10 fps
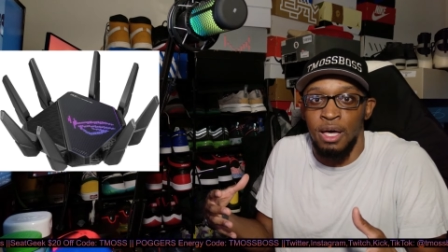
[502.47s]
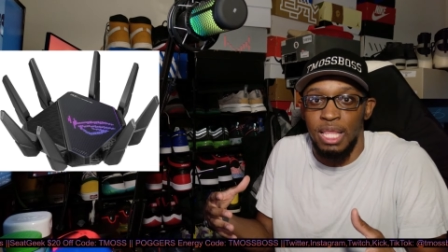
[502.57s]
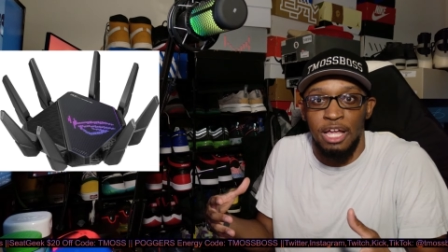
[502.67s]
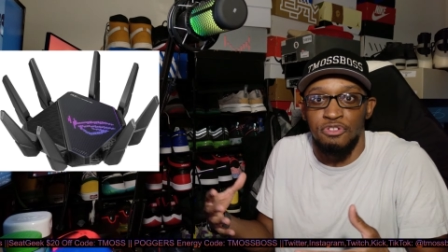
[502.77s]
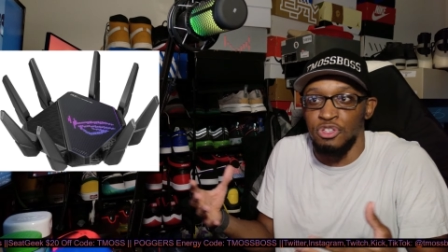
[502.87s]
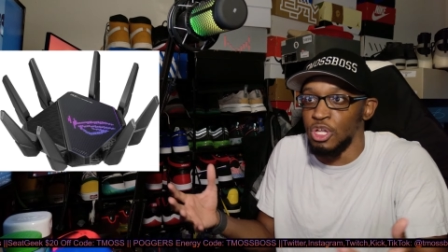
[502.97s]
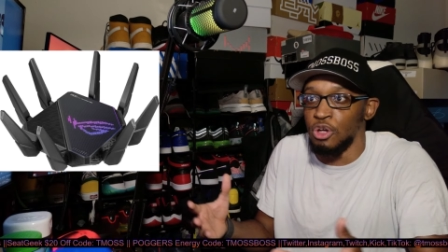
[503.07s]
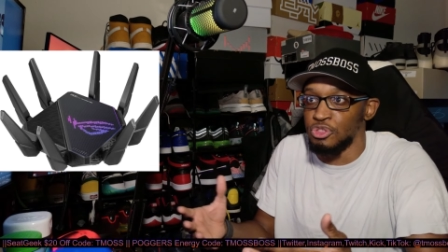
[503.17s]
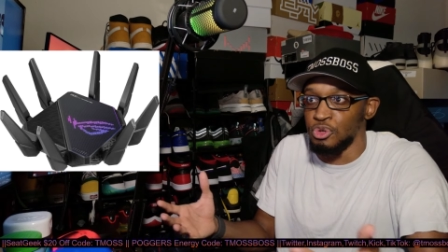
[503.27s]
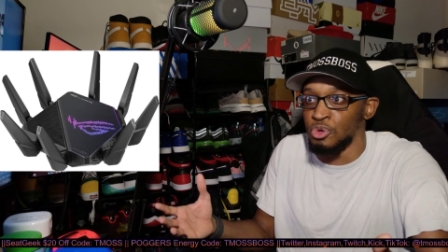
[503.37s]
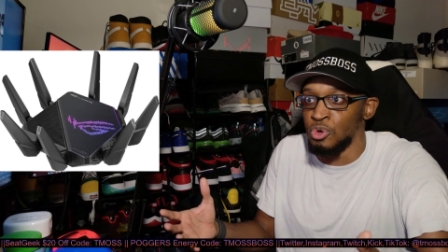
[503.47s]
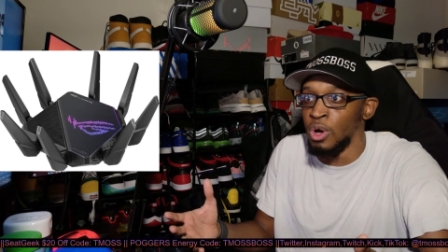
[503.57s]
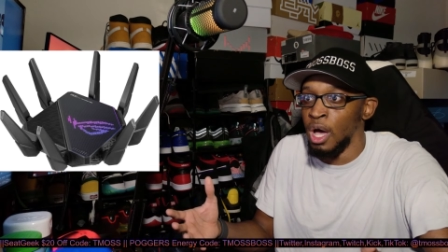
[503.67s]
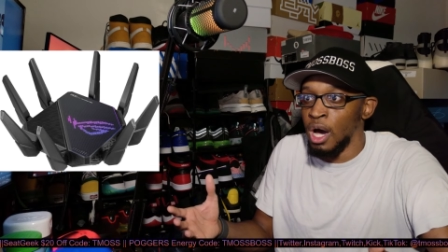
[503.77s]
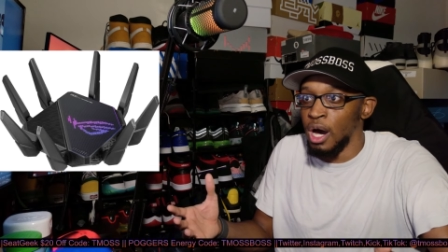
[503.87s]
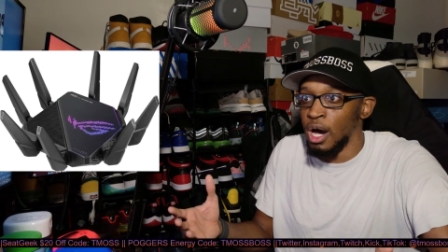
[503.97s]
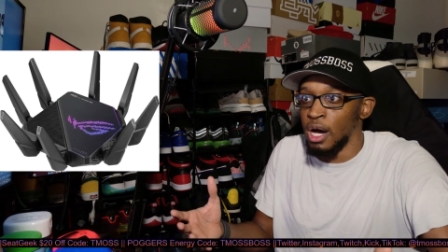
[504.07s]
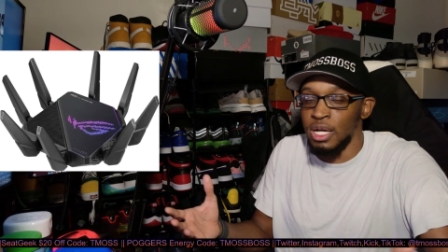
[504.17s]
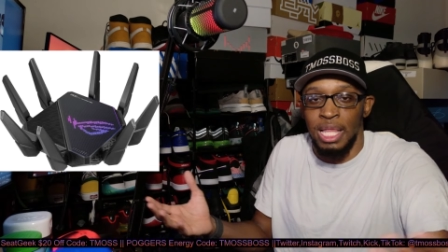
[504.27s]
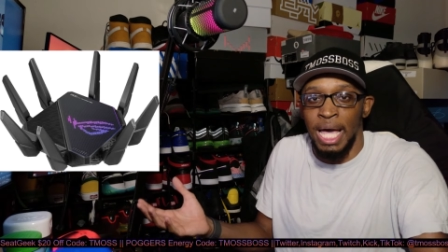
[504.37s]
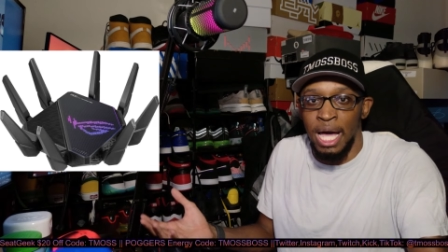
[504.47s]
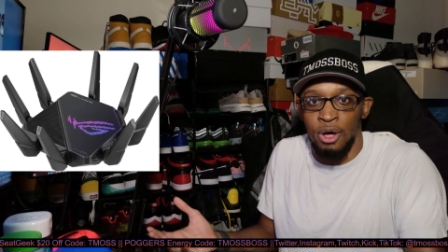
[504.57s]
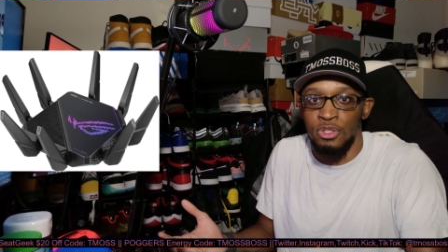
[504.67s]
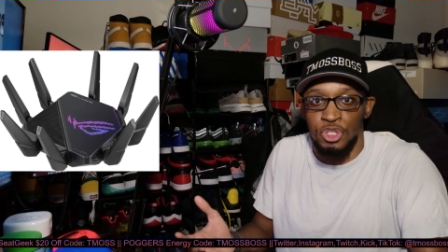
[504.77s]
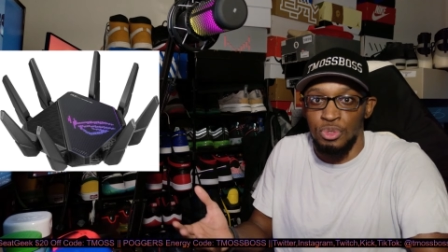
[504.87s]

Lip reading: like, you know, through... cloud